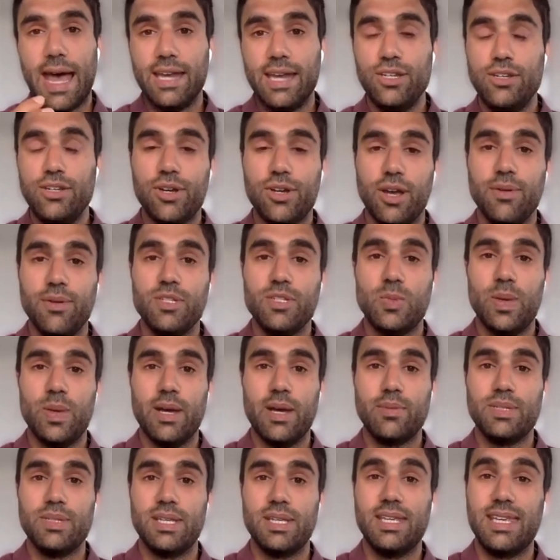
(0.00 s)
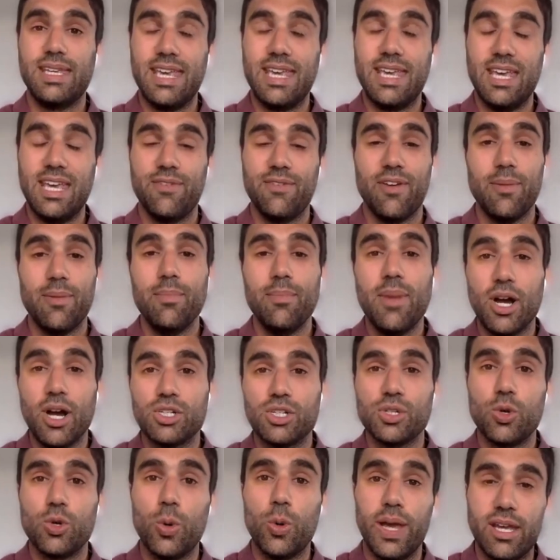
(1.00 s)
and you're going to be able to give a
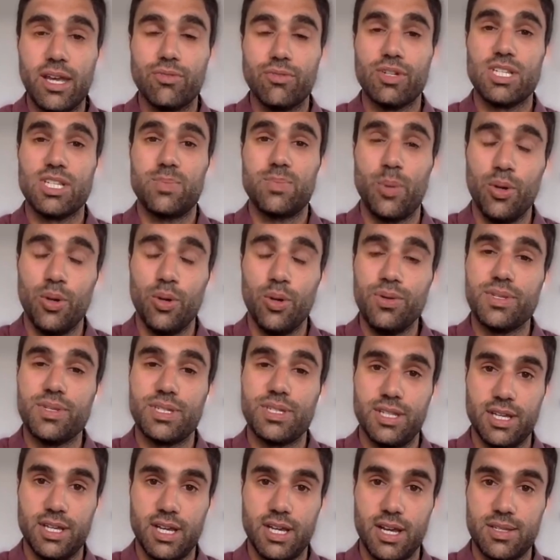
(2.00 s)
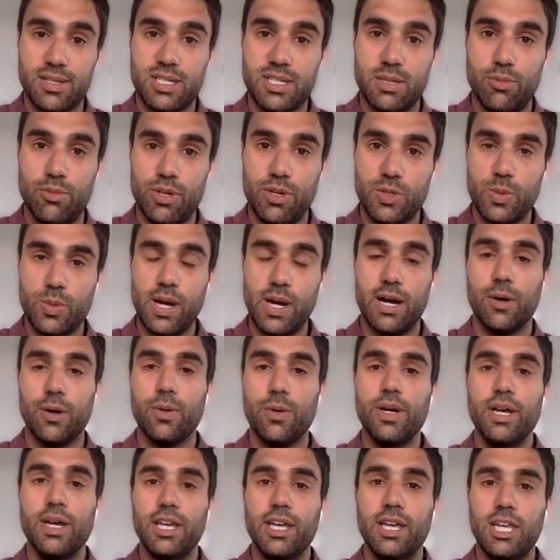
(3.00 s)
much quicker response to the customer as
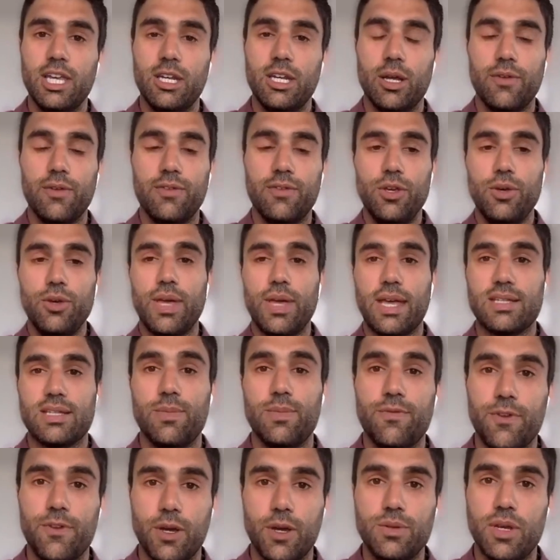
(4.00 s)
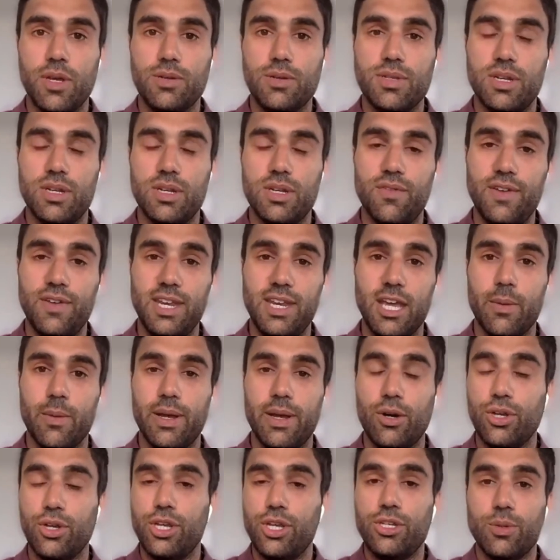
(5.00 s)
well. If you get some photos and a video
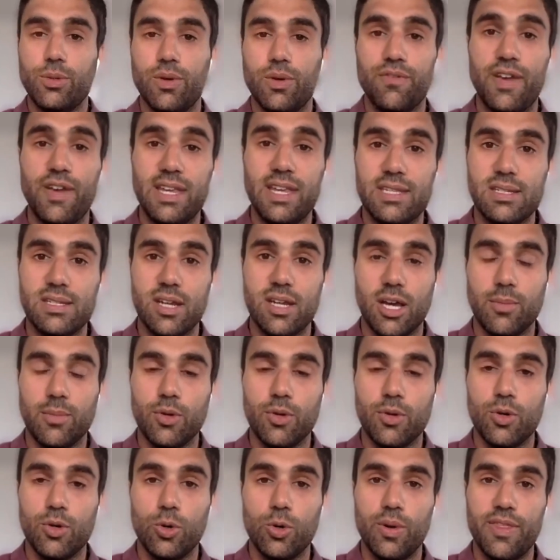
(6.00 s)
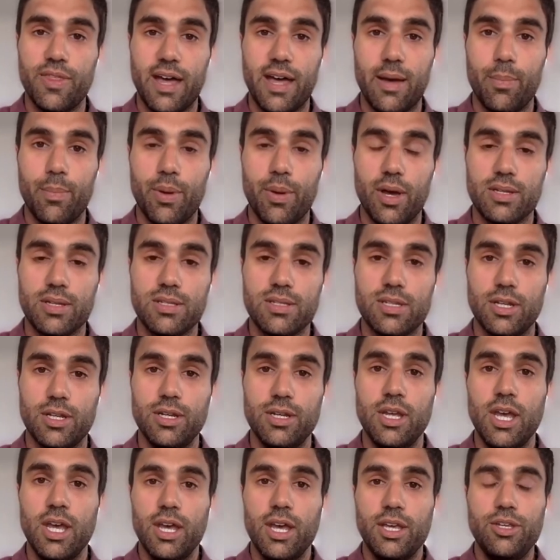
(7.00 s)
in, or you do a FaceTime call with that
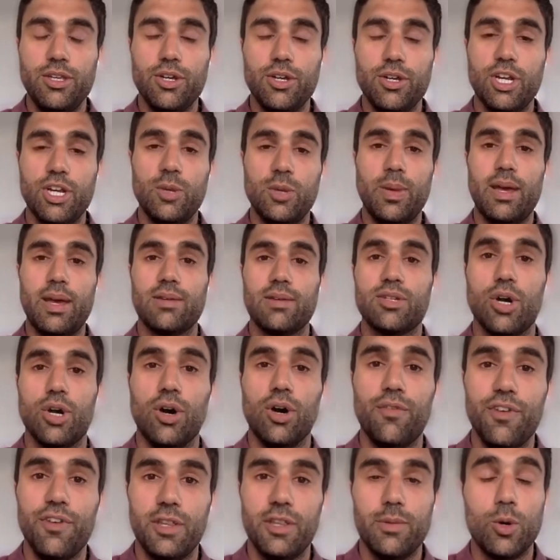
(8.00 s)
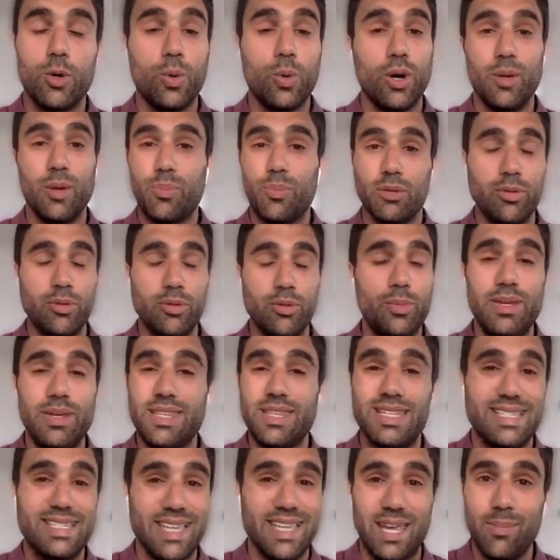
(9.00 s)
person, you're going to be able to offer them a quote probably
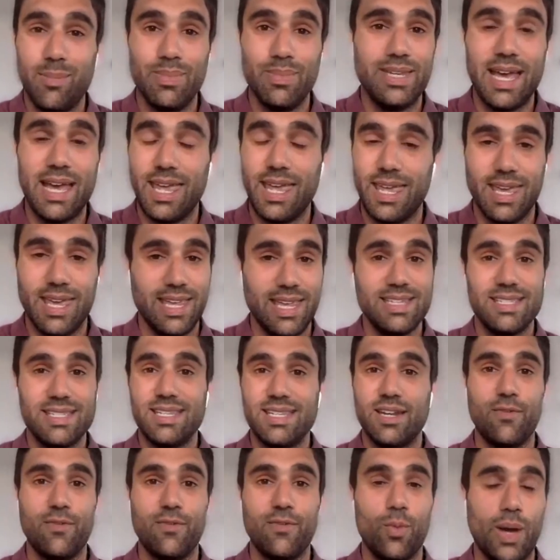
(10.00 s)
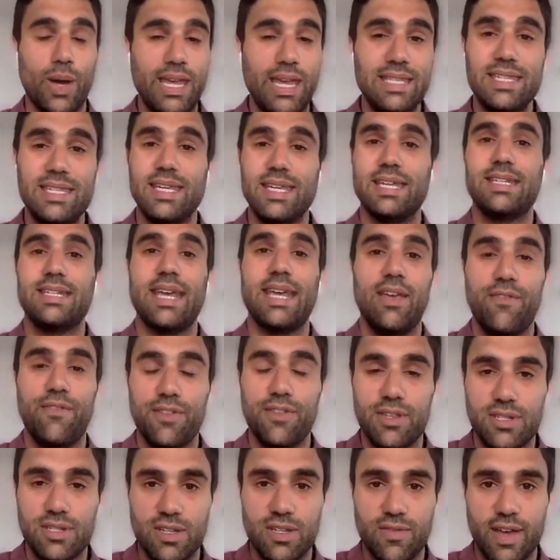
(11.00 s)
the same day, instead of waiting a day
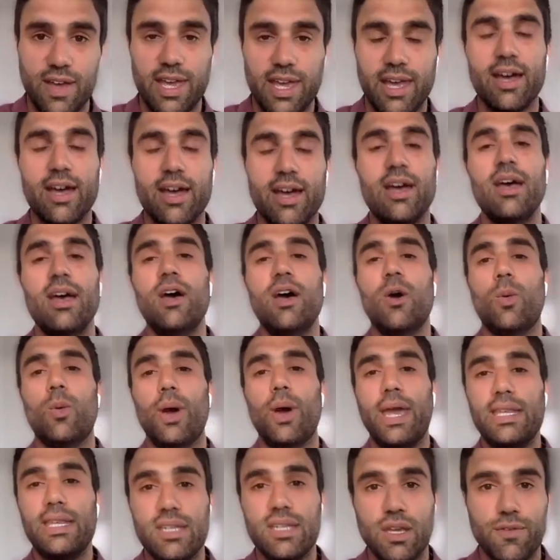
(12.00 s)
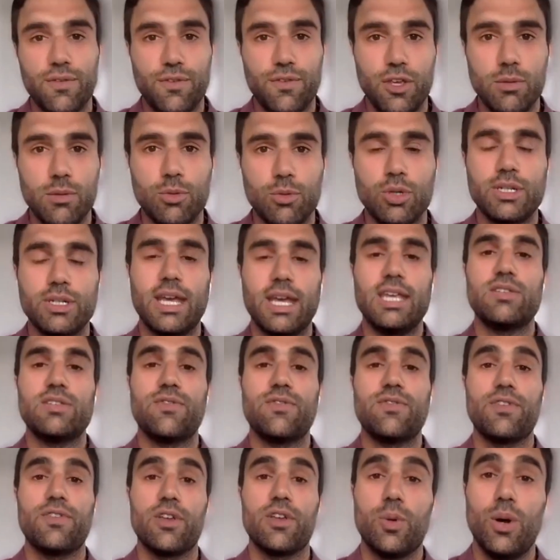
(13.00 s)
for the surveyor, waiting a few more days
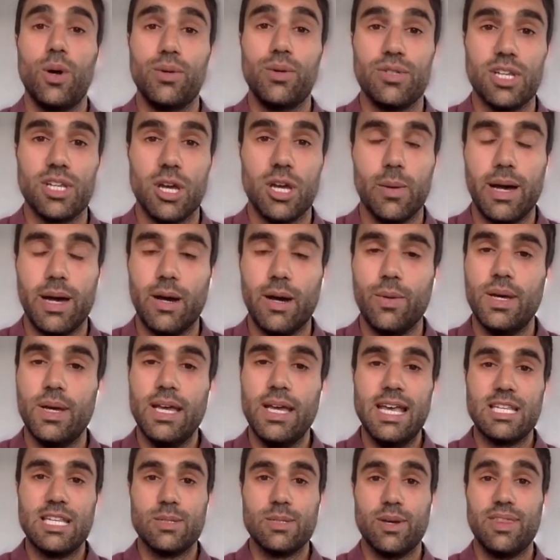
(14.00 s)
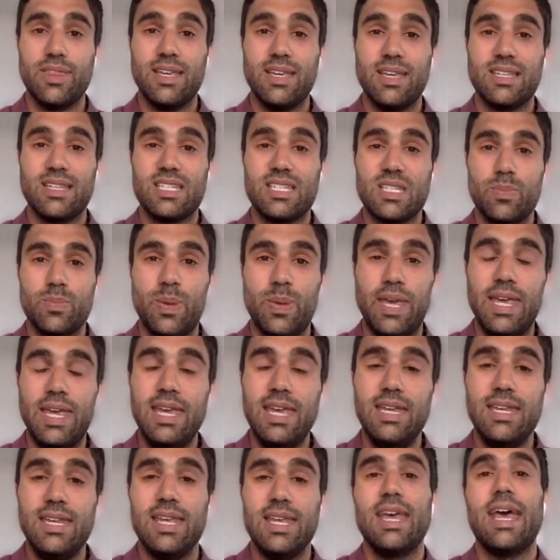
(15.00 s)
for the quote to go out. So I think
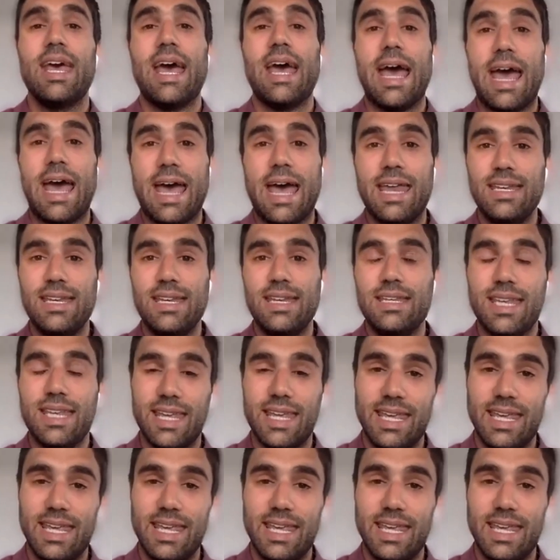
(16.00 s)
speed and